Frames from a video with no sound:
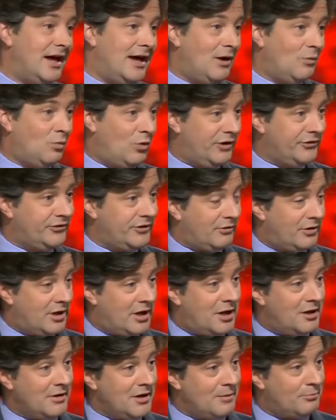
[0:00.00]
whilst there
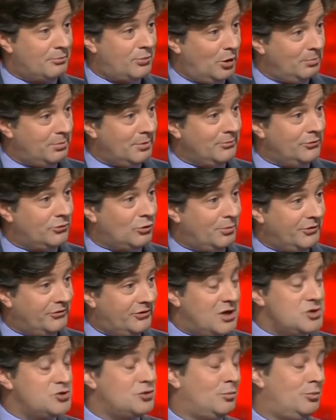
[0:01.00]
are problems or
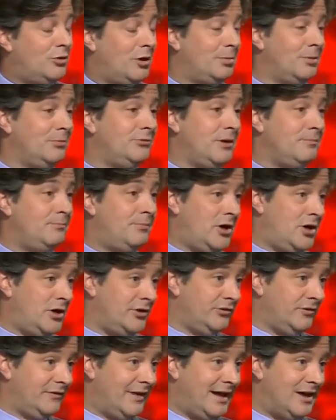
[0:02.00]
potential problems in
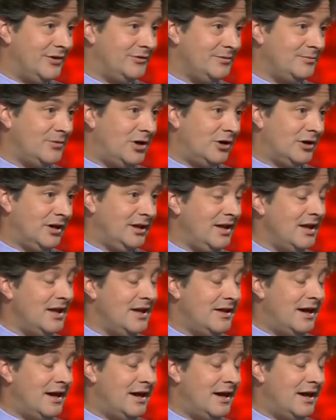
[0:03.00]
parts of the housing market,